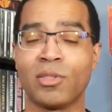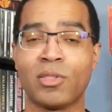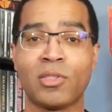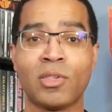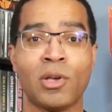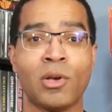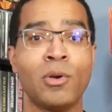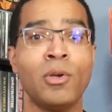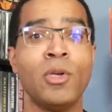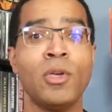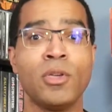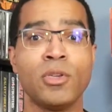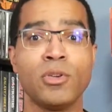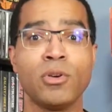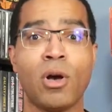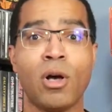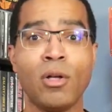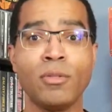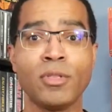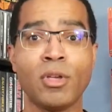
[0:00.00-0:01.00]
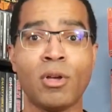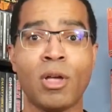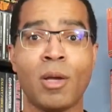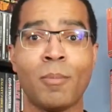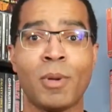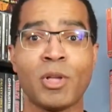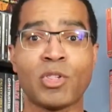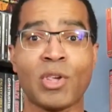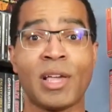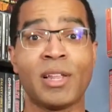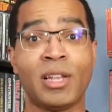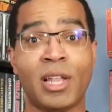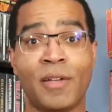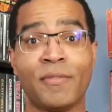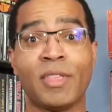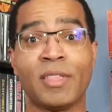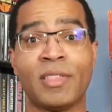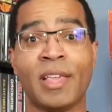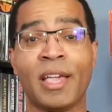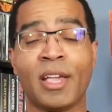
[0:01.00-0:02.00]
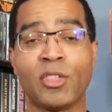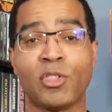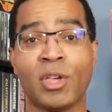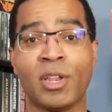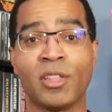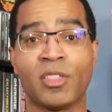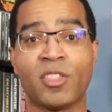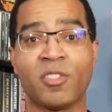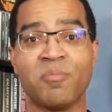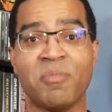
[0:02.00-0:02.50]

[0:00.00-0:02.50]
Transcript: So you all know how much I love the Sega Genesis